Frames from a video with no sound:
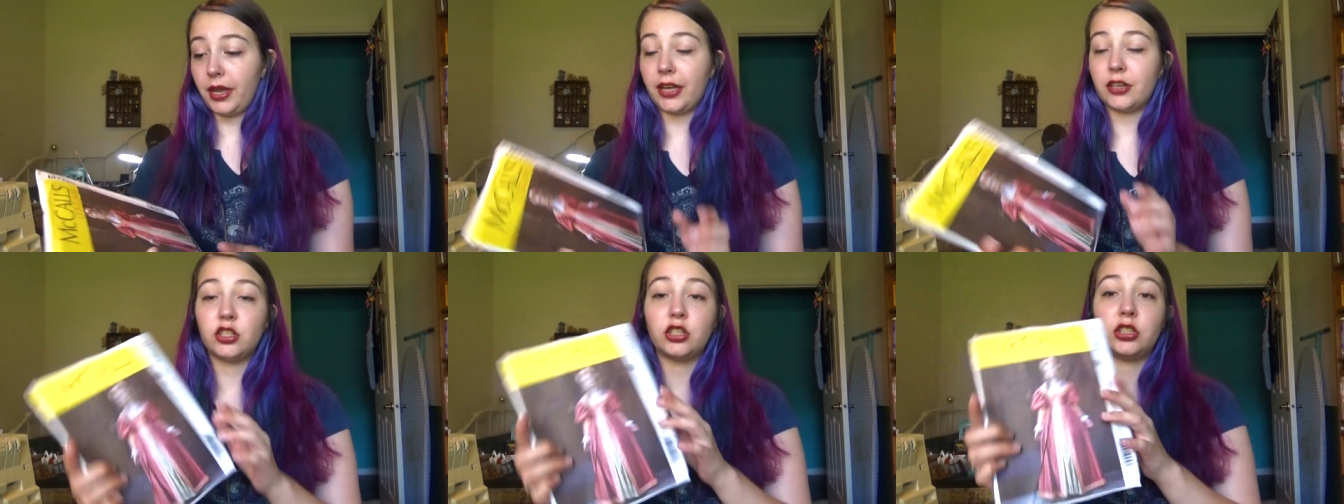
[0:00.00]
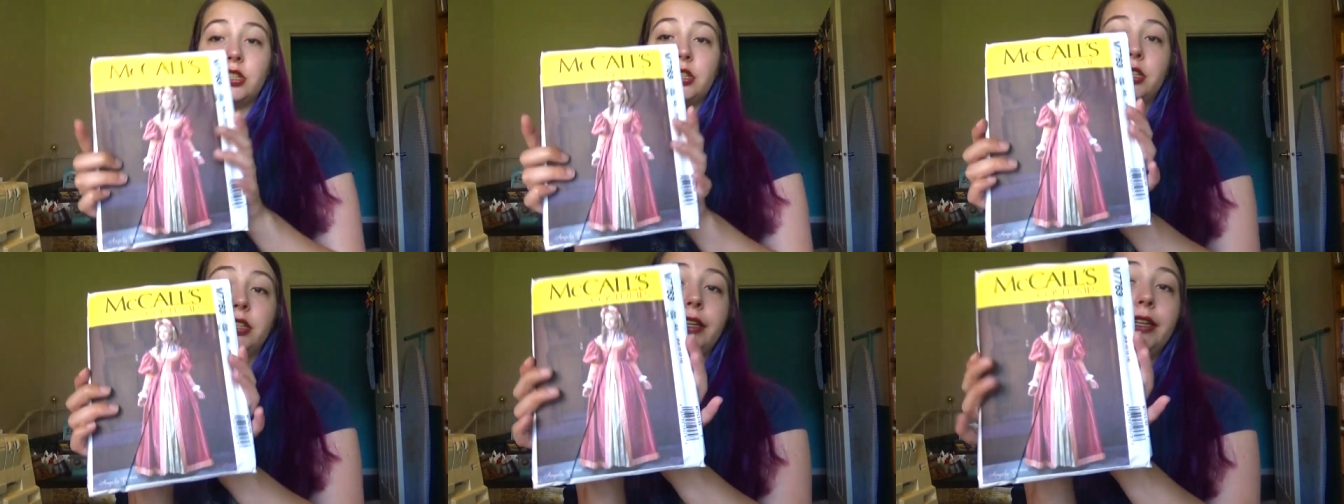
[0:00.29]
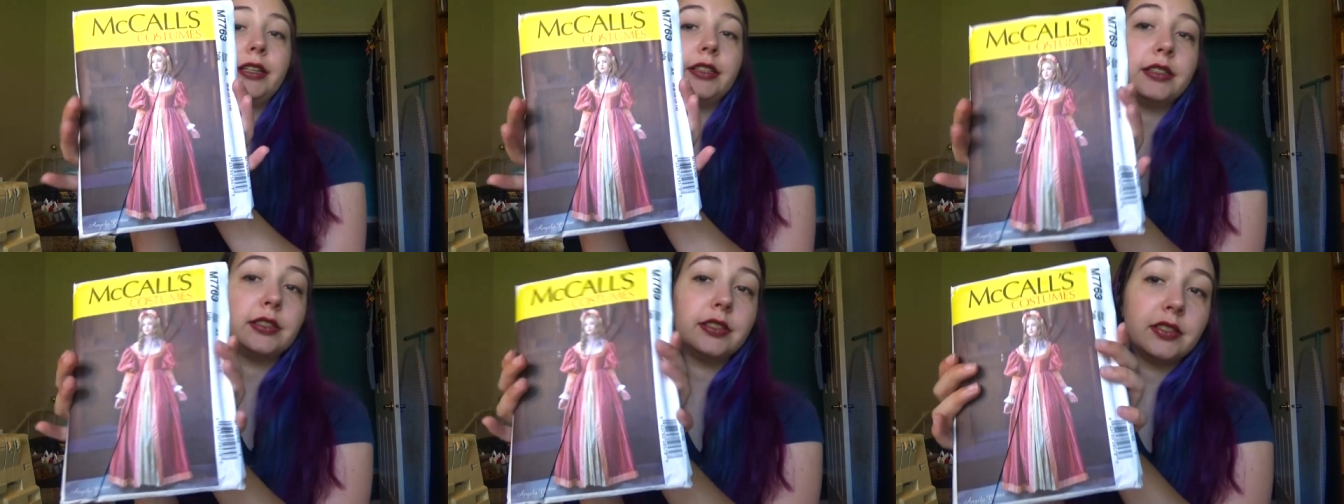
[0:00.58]
Angela
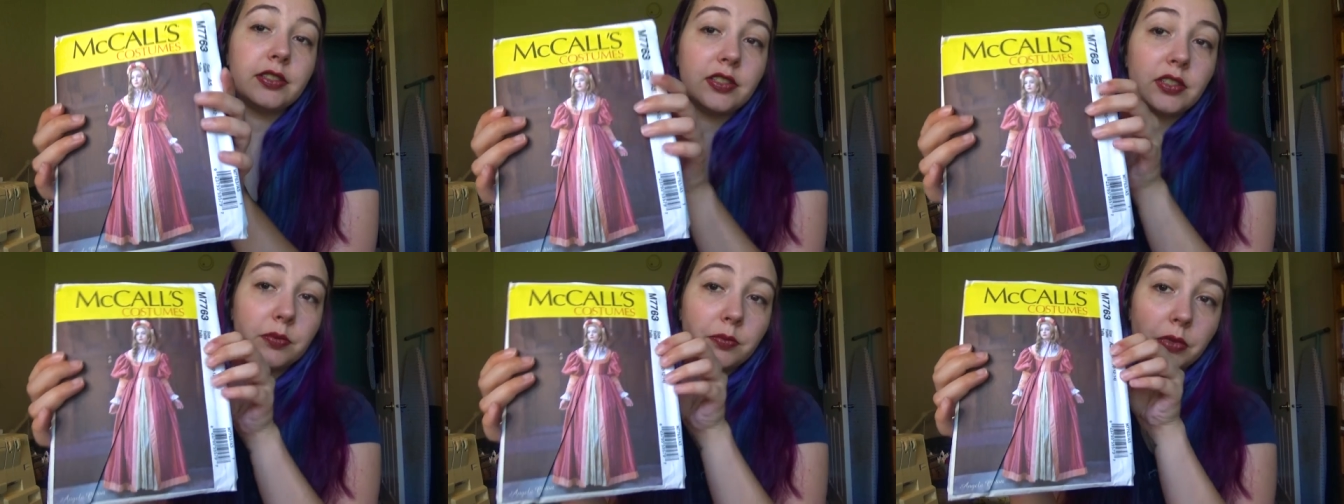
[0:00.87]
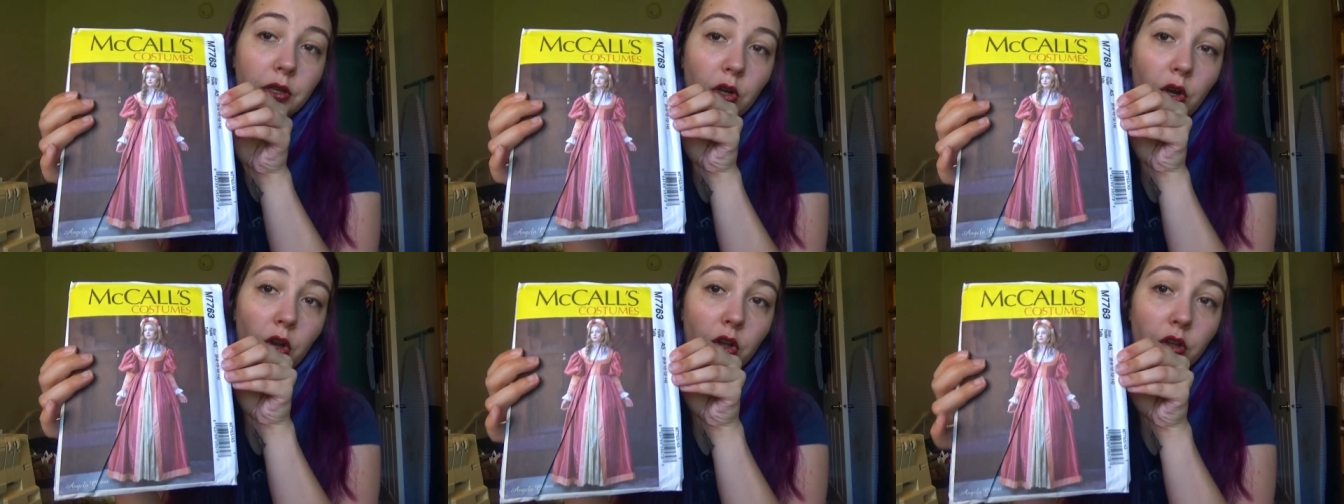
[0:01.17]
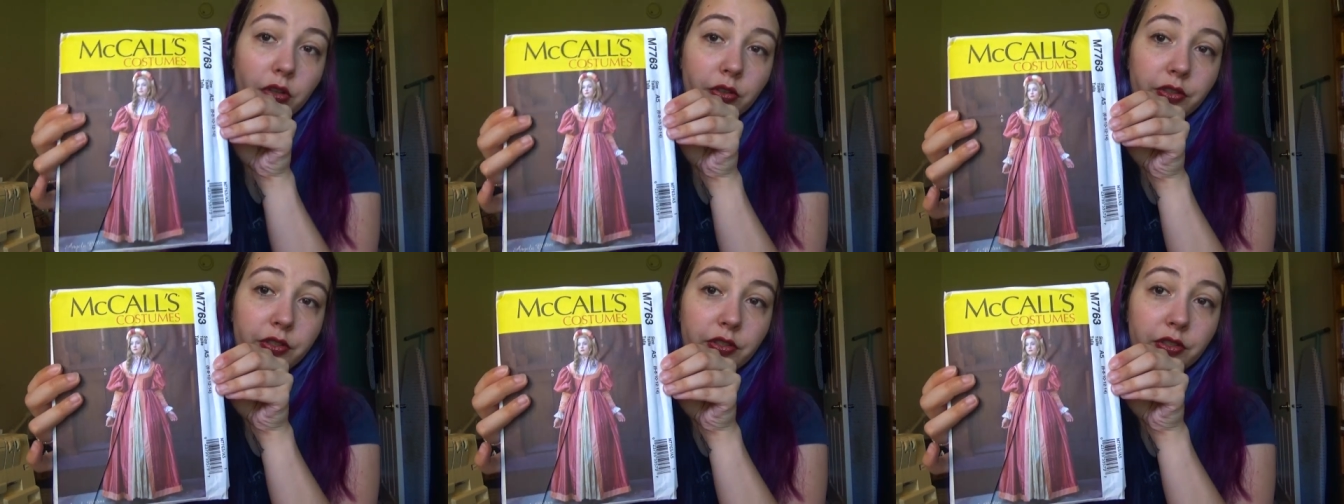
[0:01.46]
Clayton's
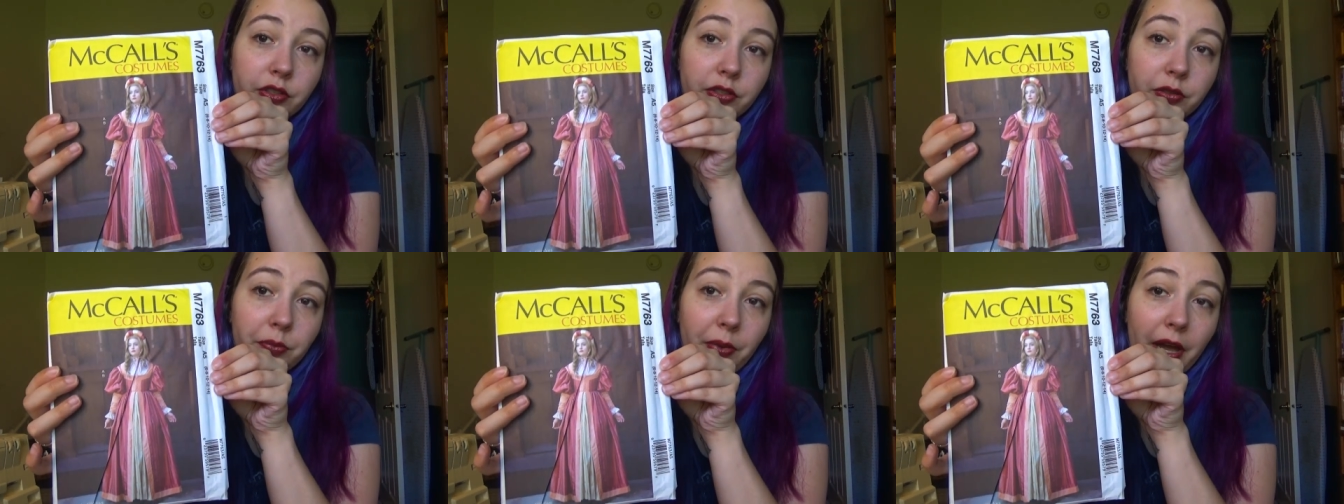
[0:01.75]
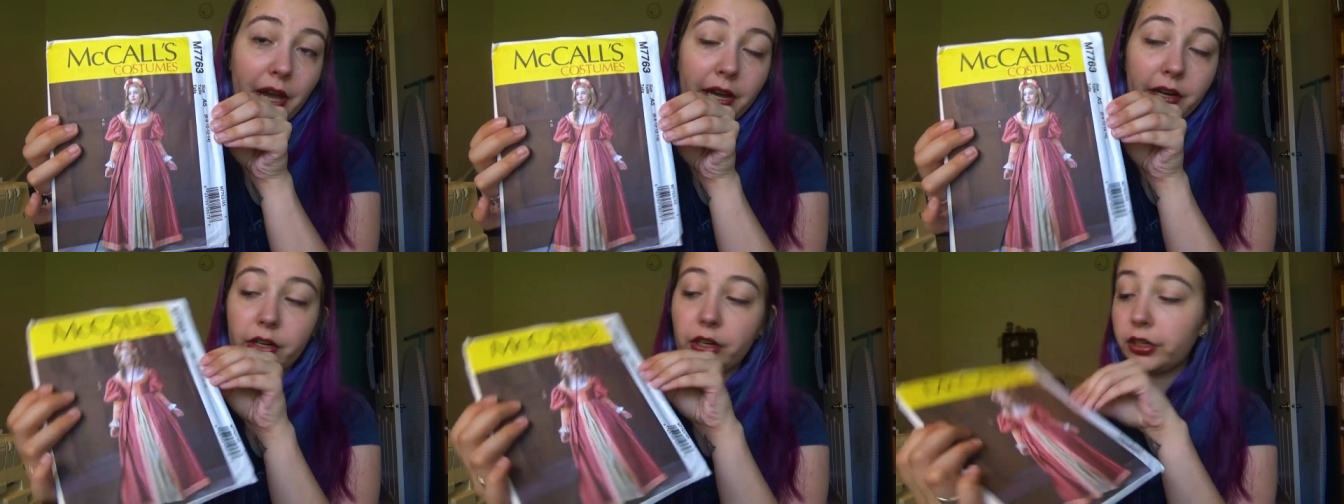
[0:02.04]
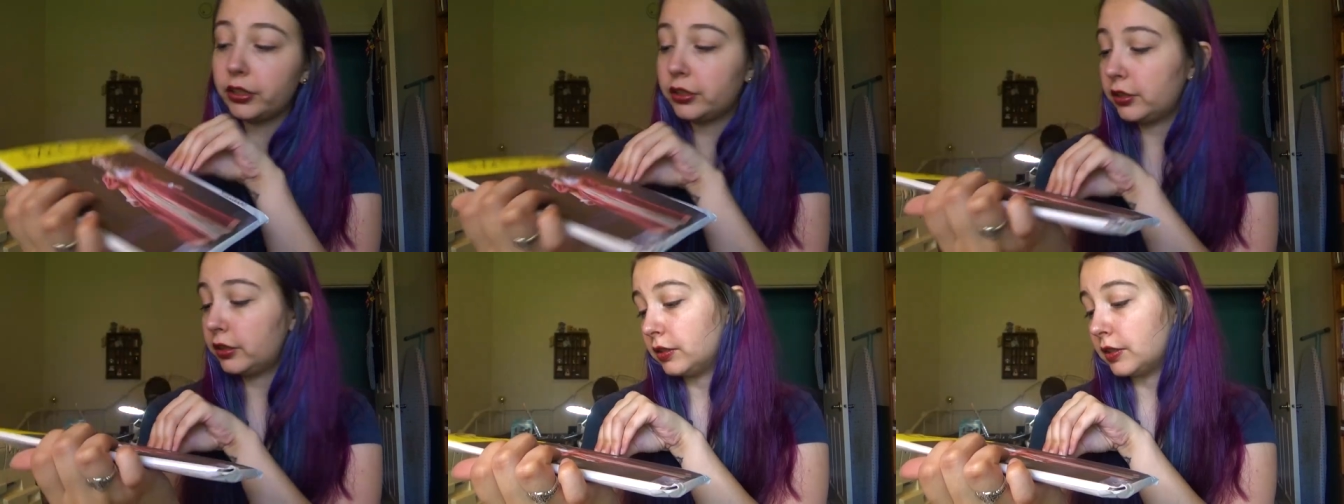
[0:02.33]
McCall's
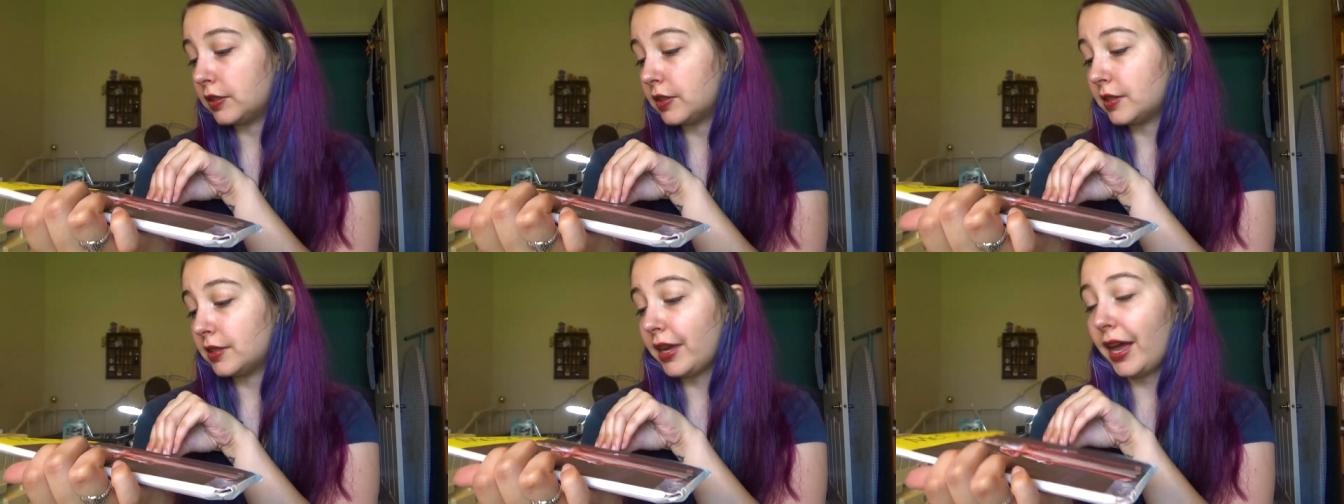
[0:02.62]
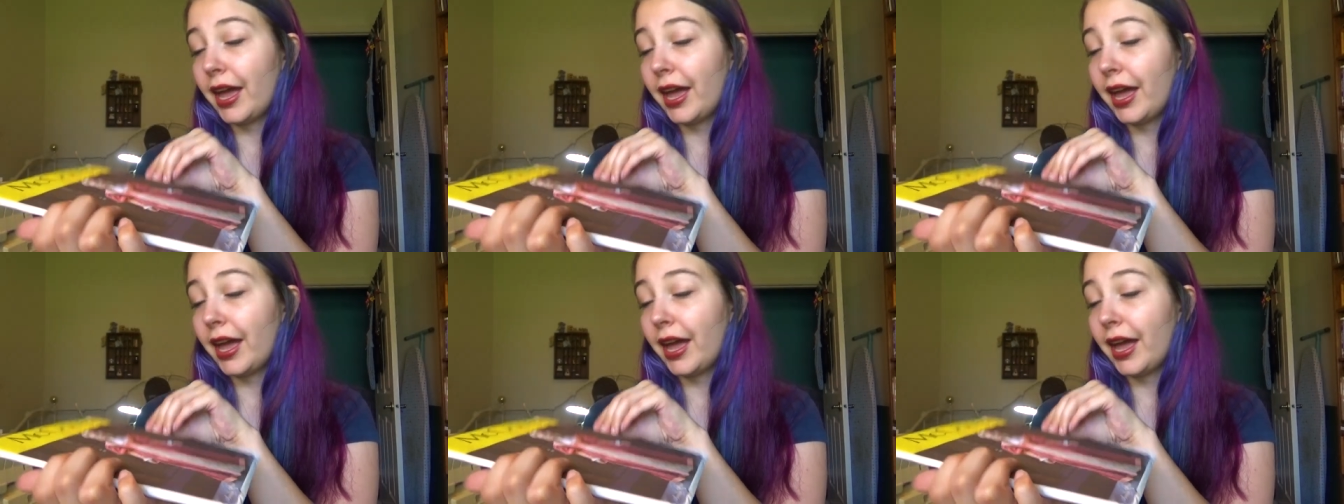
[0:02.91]
pattern. This is